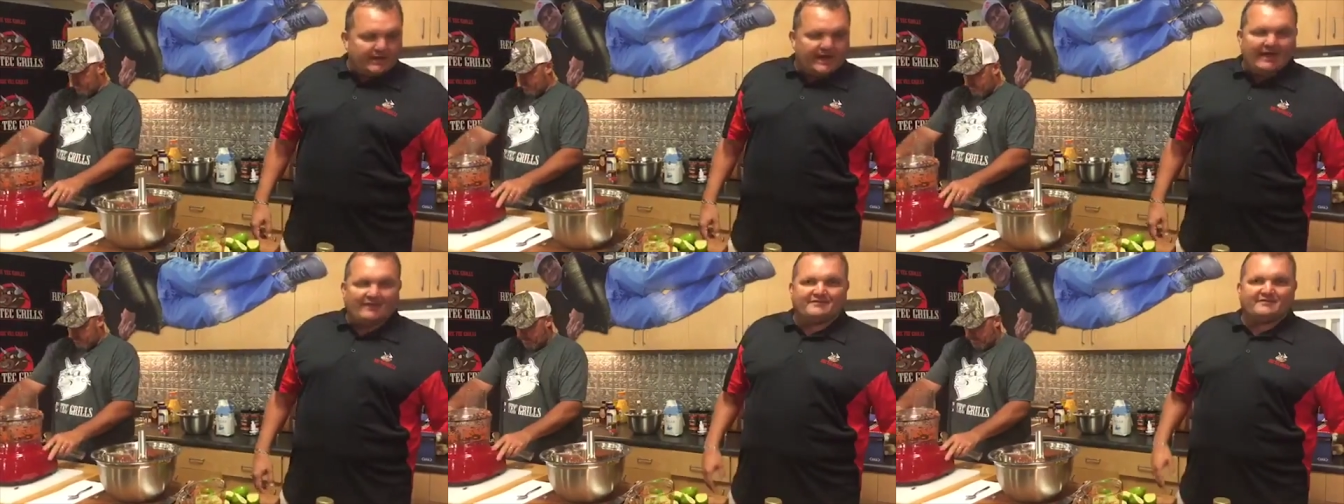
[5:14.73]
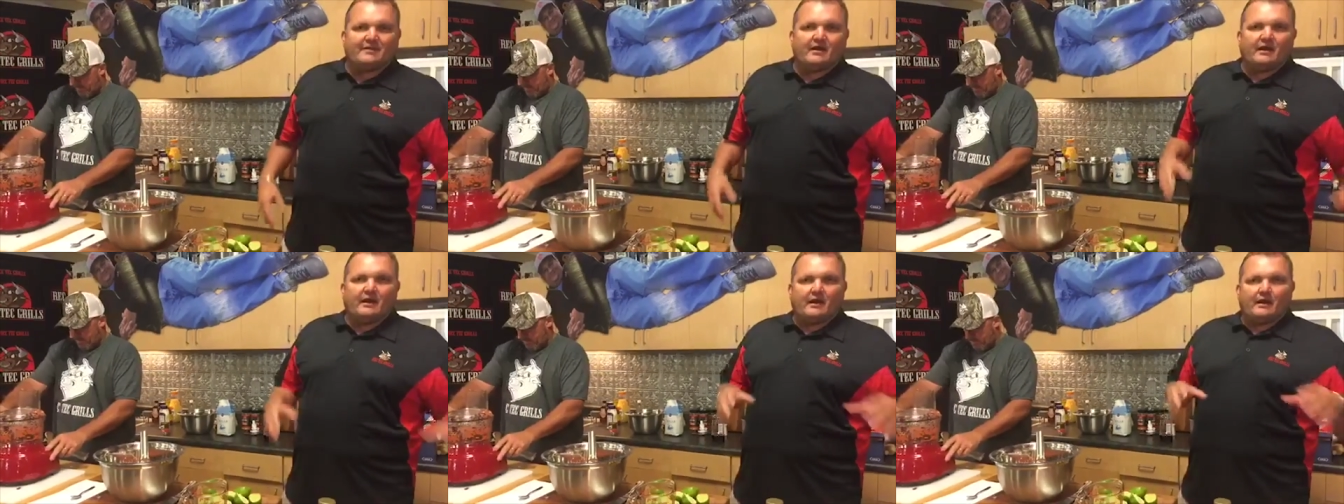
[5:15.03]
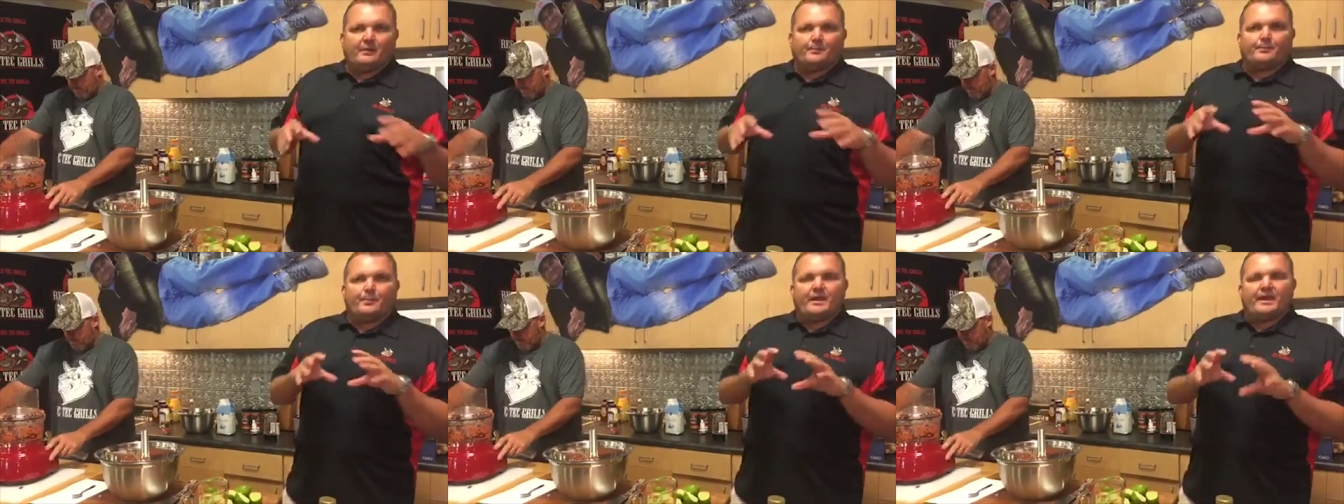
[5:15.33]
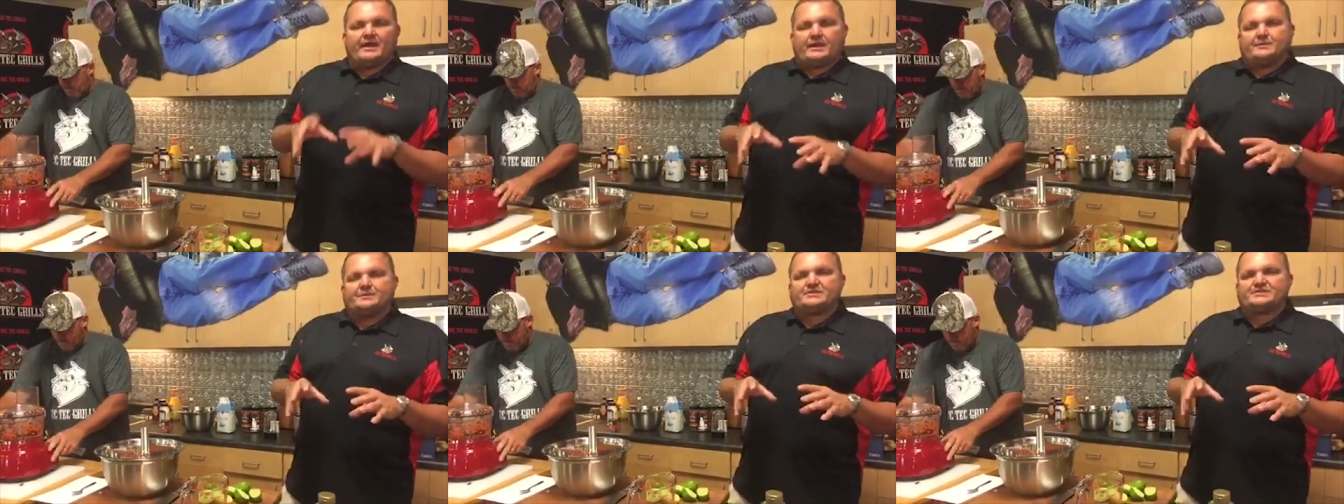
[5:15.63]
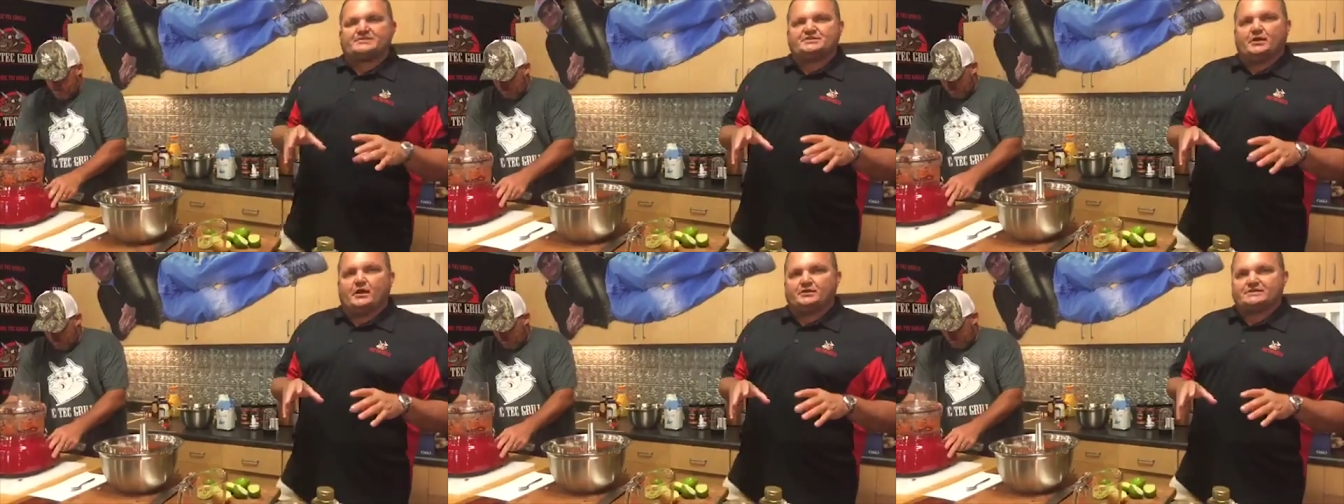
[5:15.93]
So we're gonna have uh,
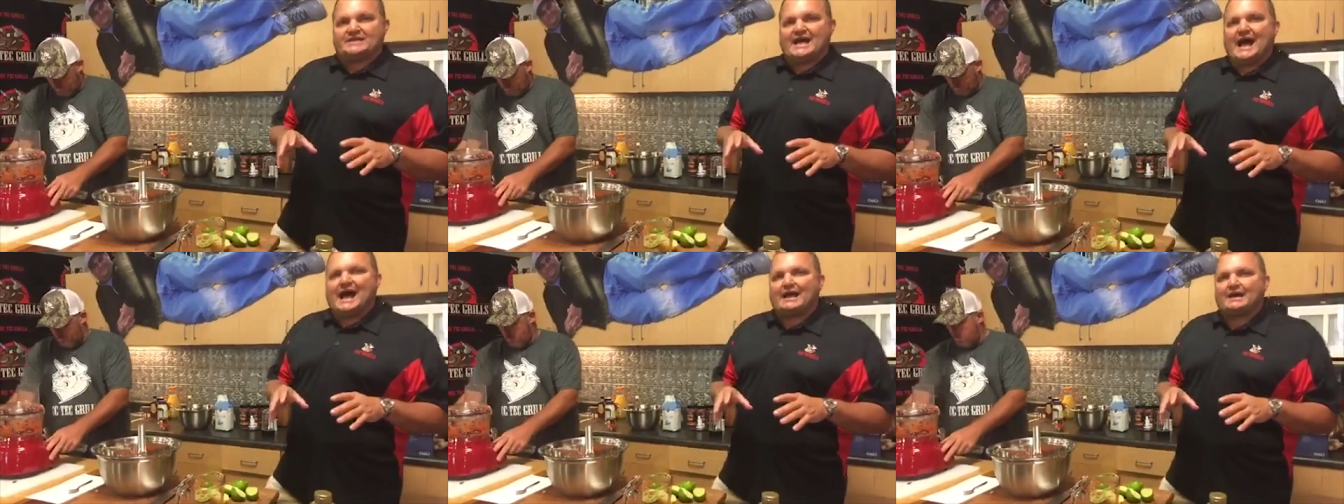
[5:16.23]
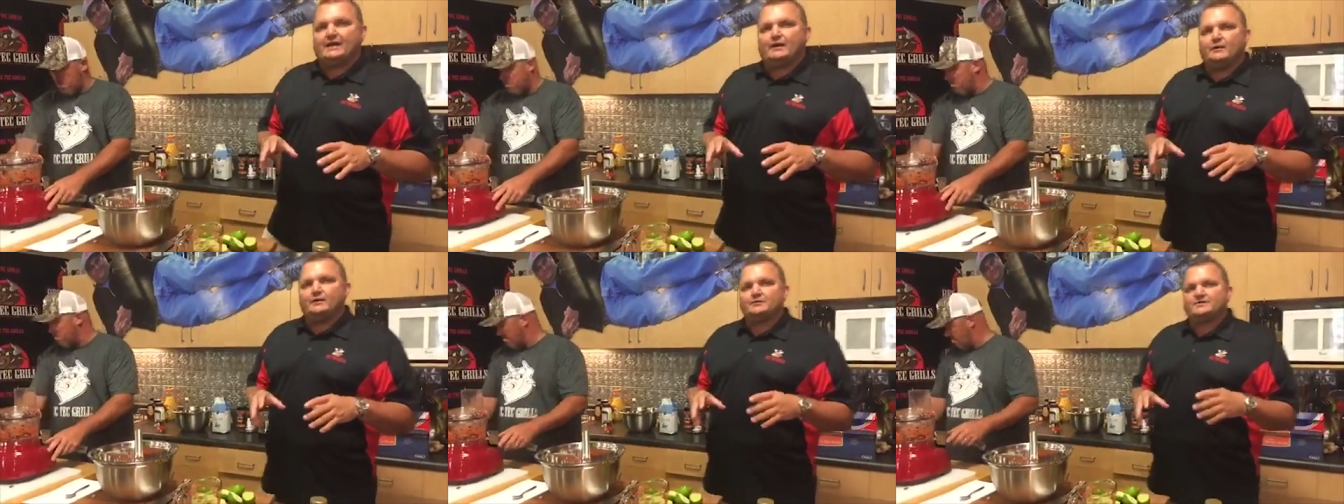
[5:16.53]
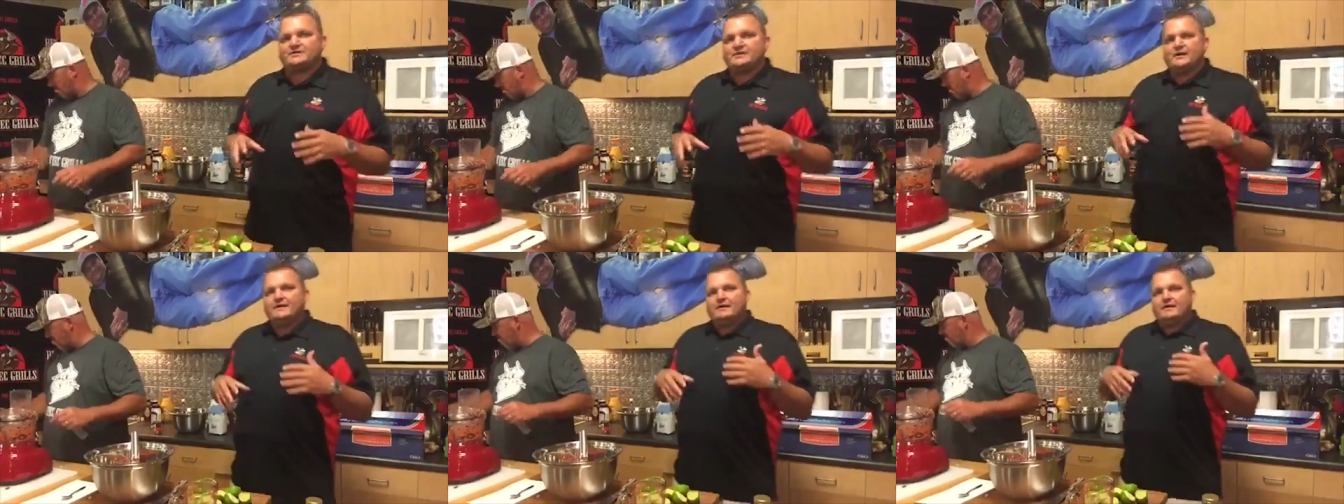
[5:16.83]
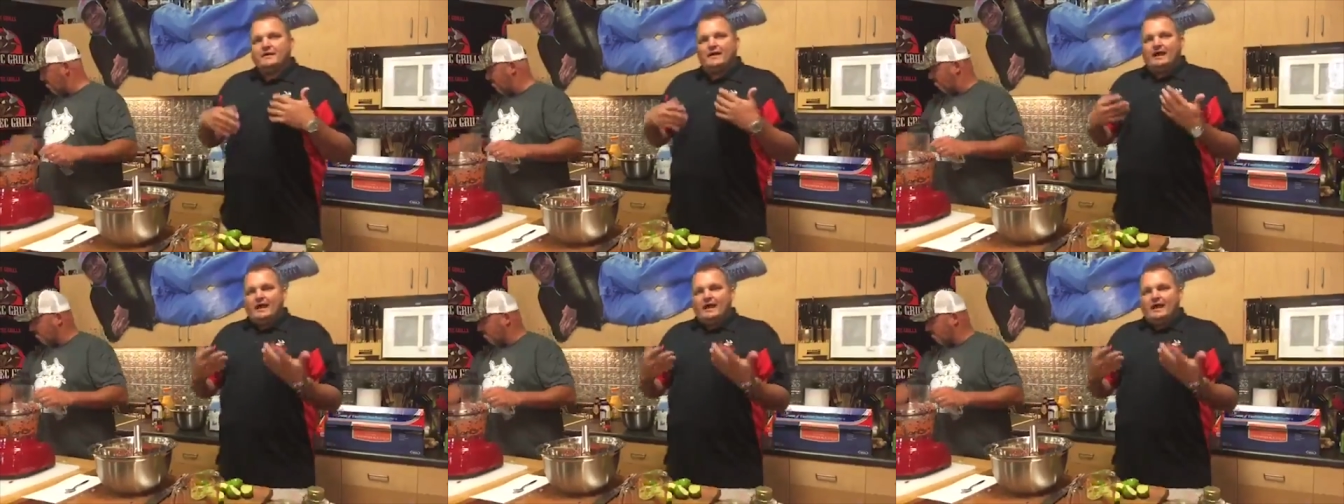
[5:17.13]
jicama slaw tacos